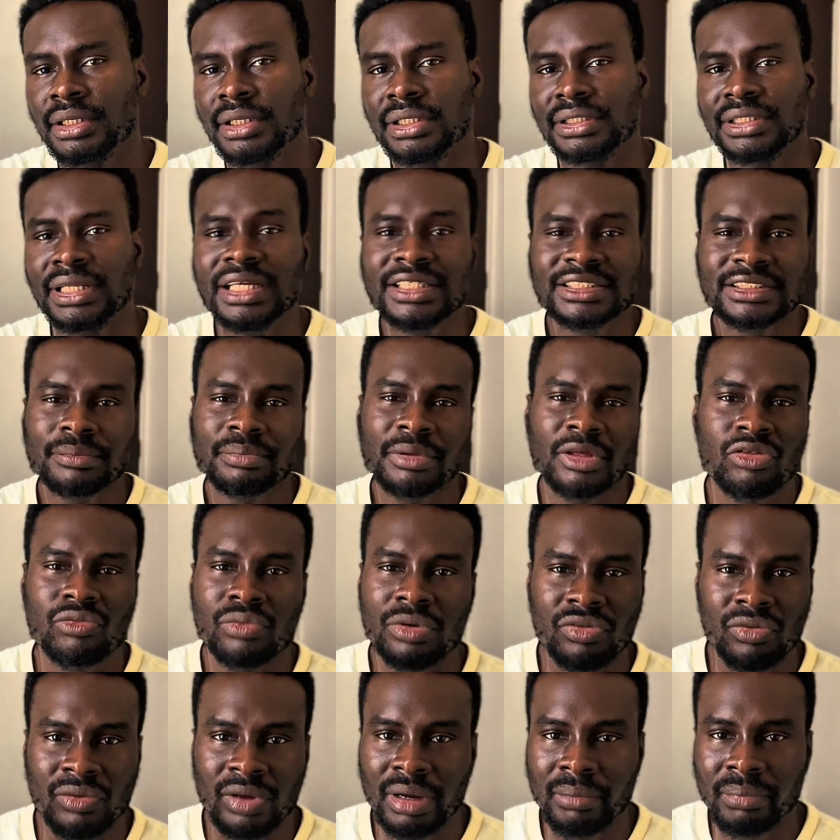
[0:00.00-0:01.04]
That's the best way
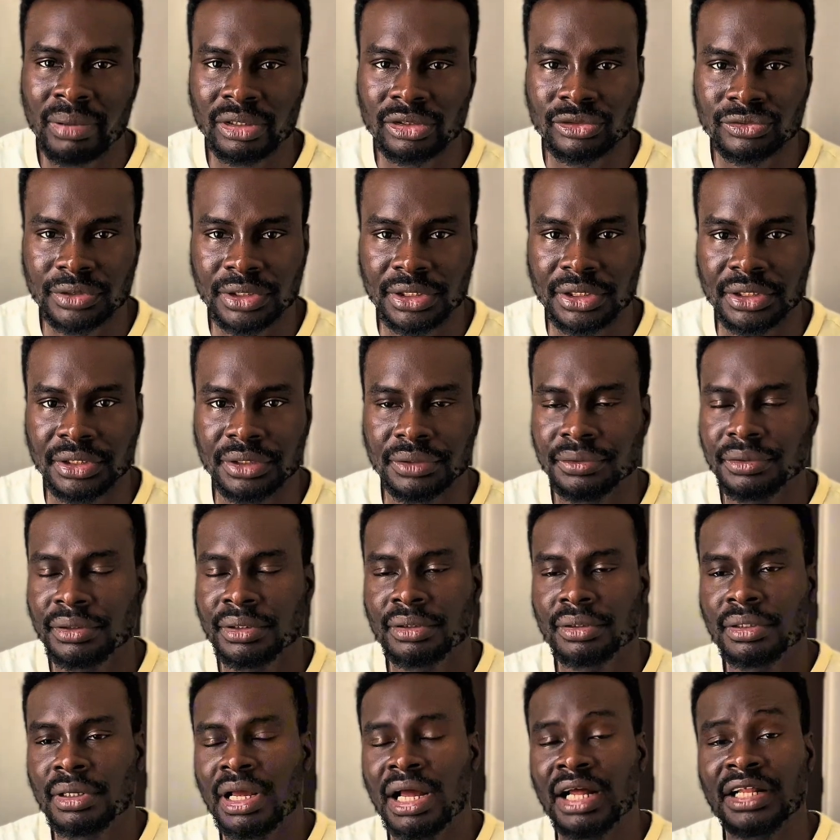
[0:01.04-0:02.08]
to go about trading.
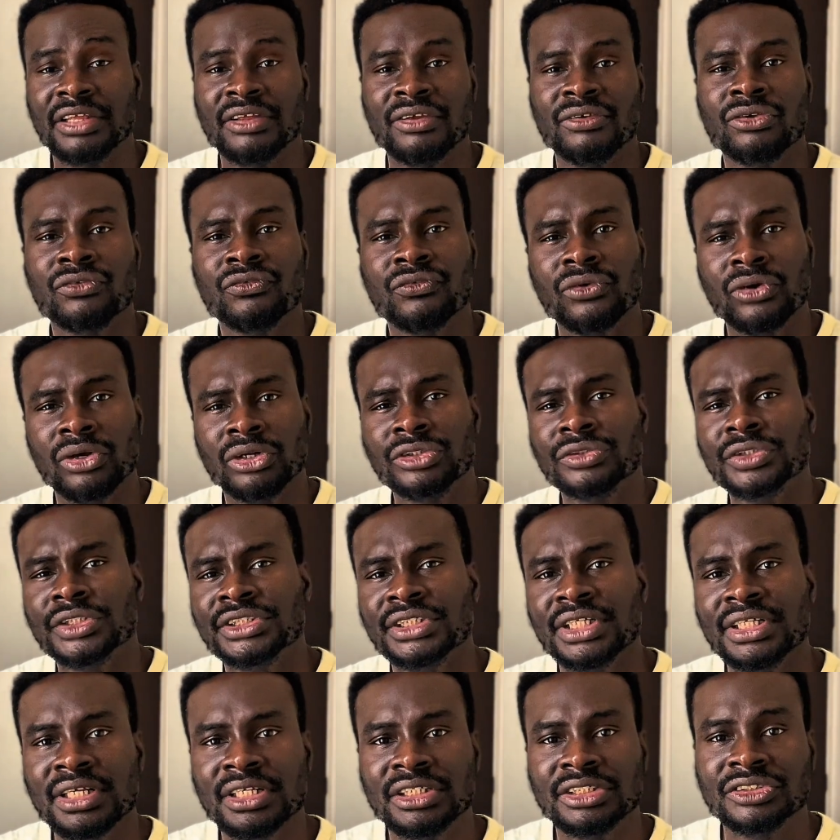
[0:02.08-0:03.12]
And if you're
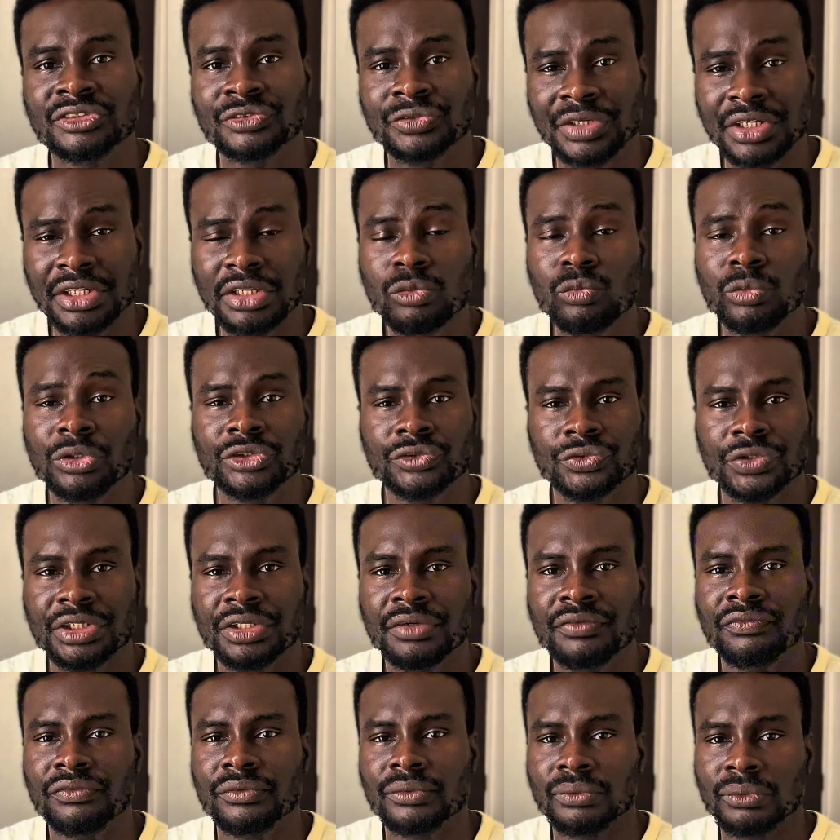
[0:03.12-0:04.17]
interested in trading with
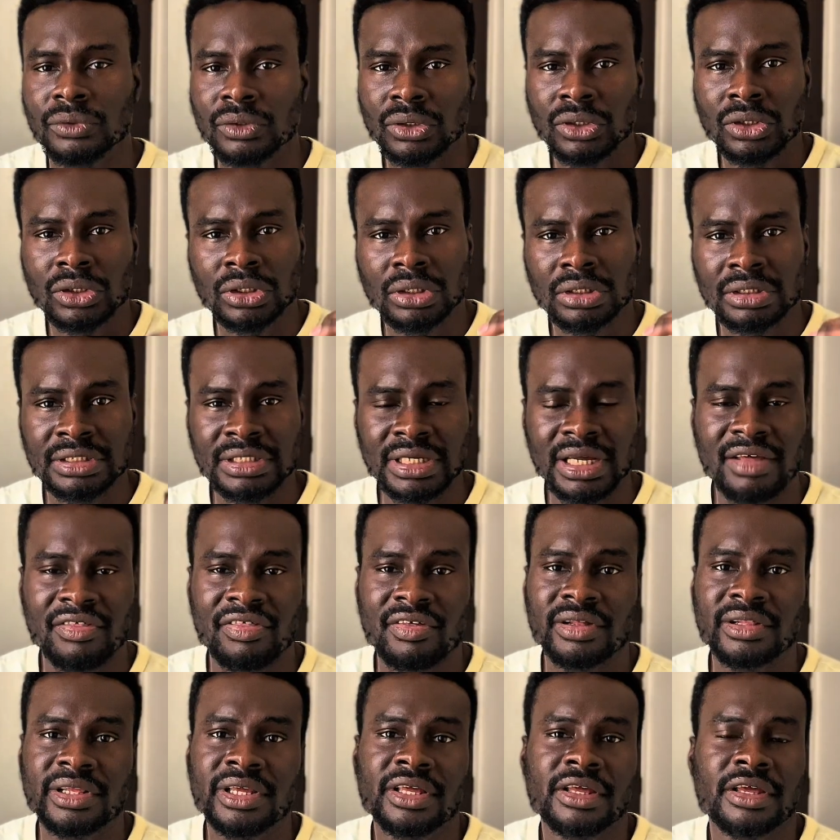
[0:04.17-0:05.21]
TradingView, there is
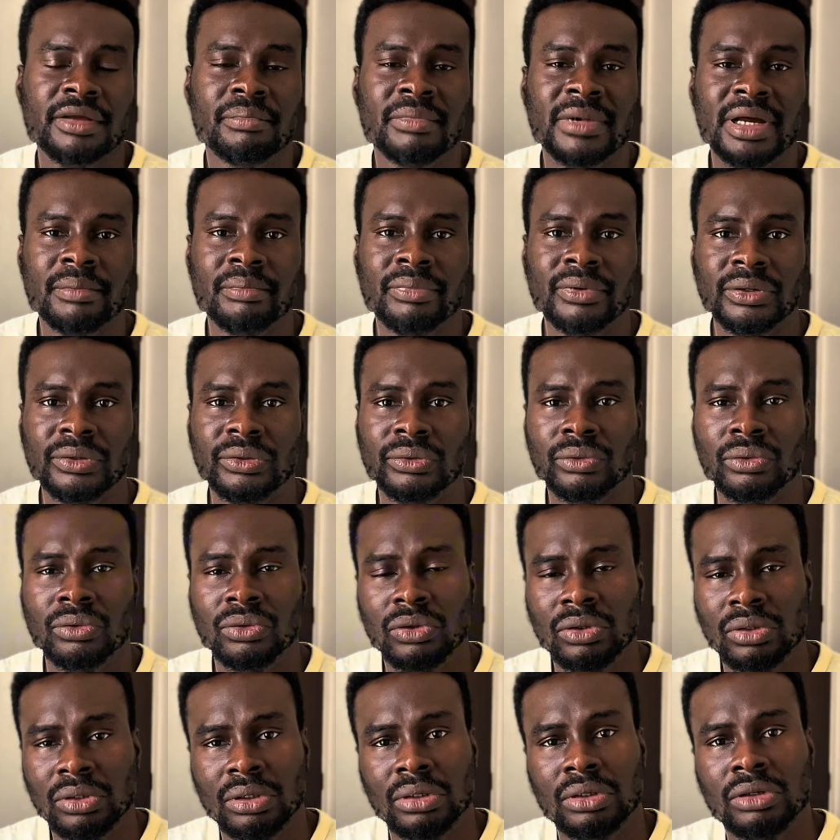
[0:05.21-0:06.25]
a link in my
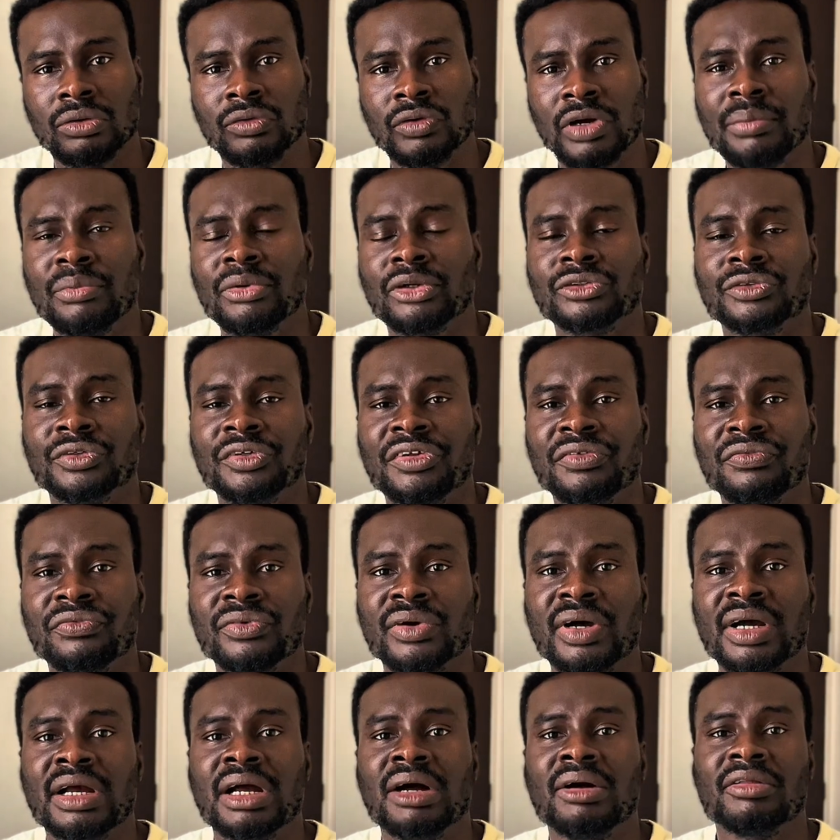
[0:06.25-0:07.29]
bio. Grab your
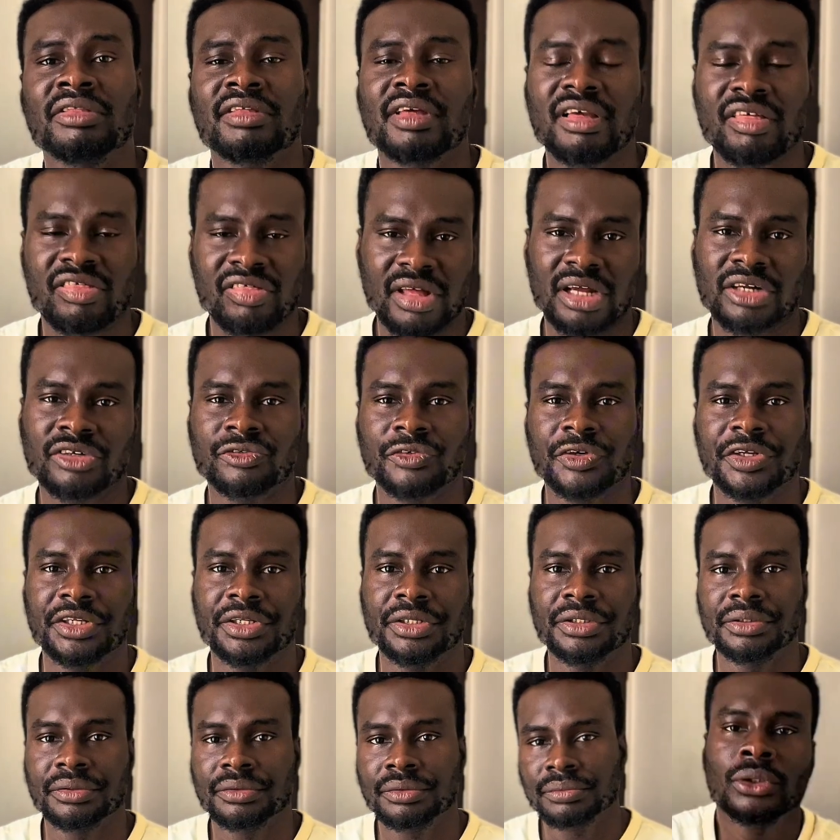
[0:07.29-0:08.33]
TradingView account and start
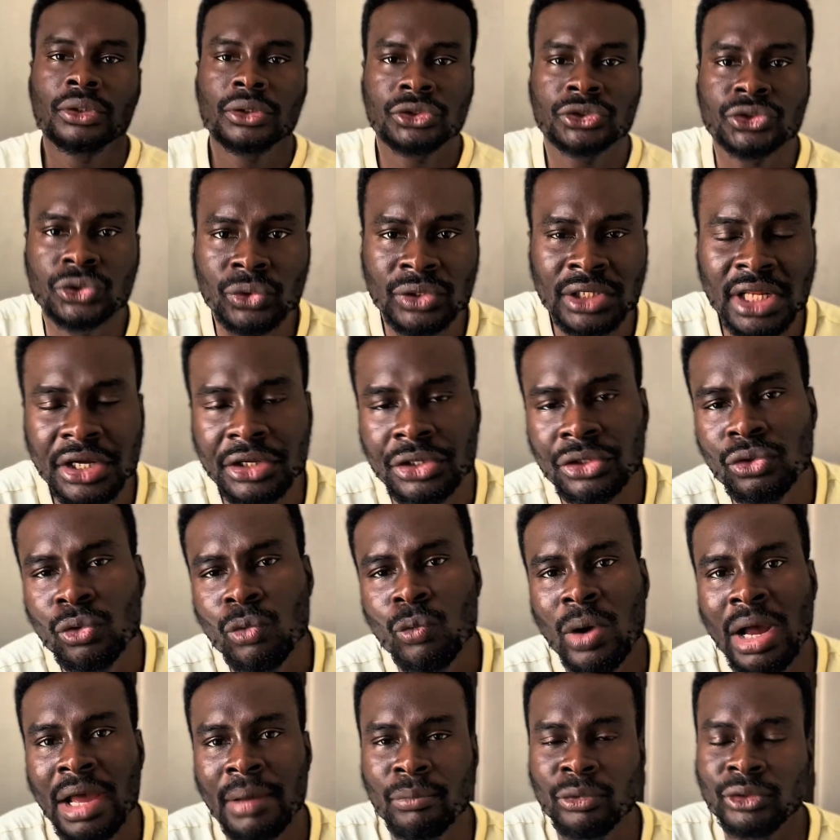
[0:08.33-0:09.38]
trading. So now you know
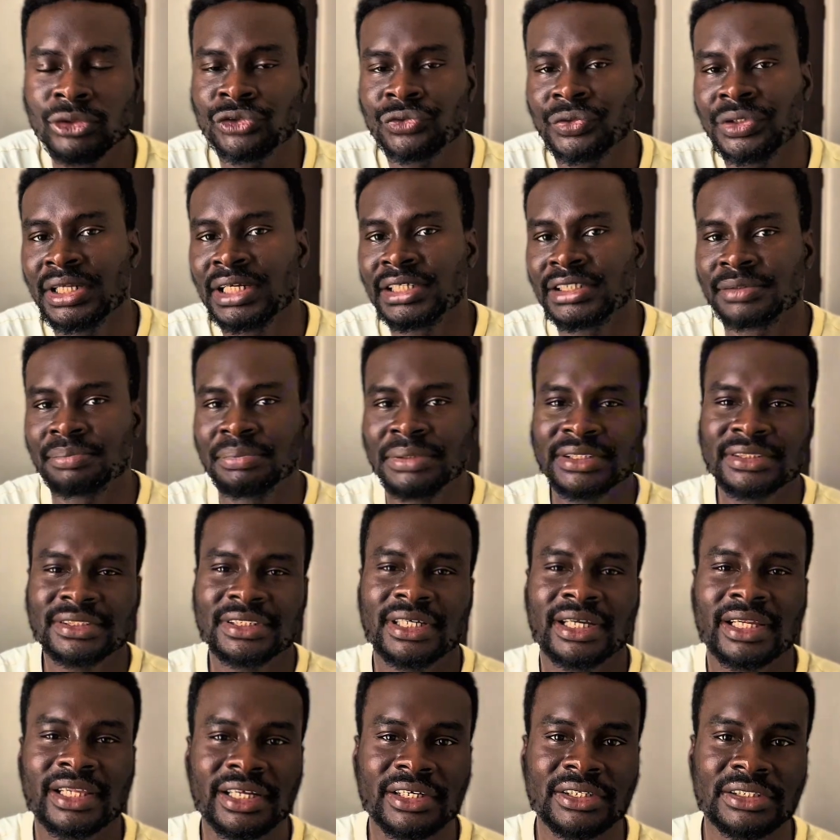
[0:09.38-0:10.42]
why most traders miss the
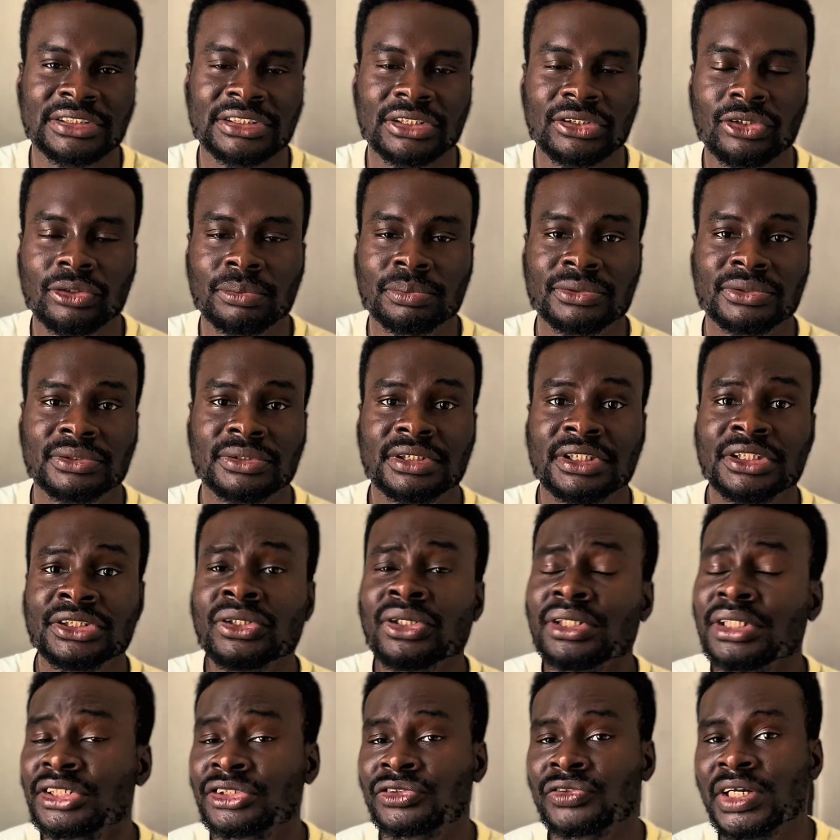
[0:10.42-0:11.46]
clearest setups. It's
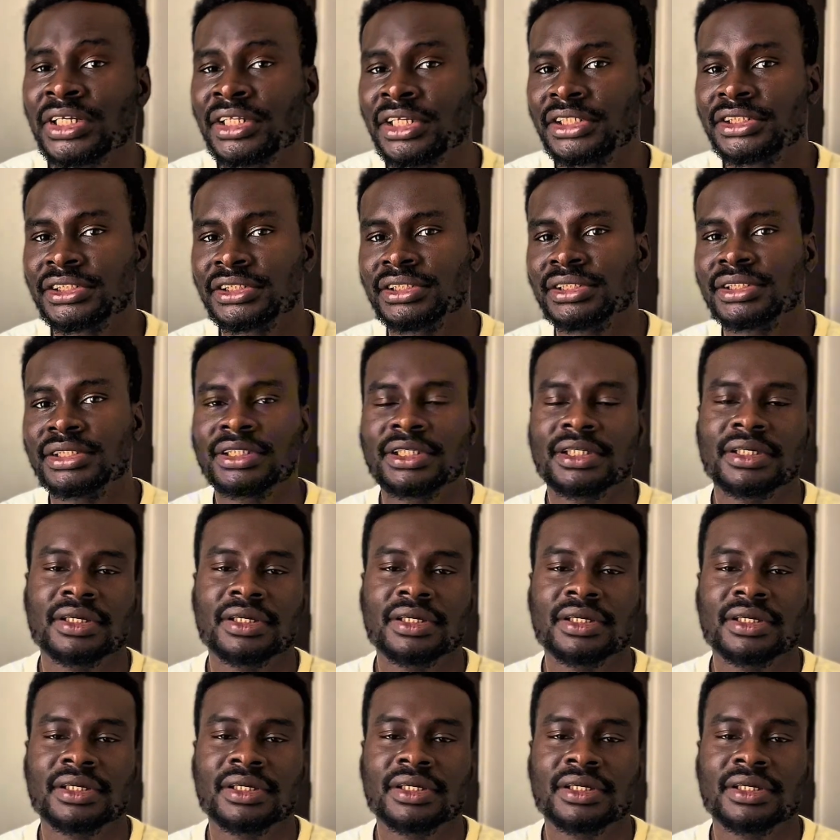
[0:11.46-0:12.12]
not a strategy,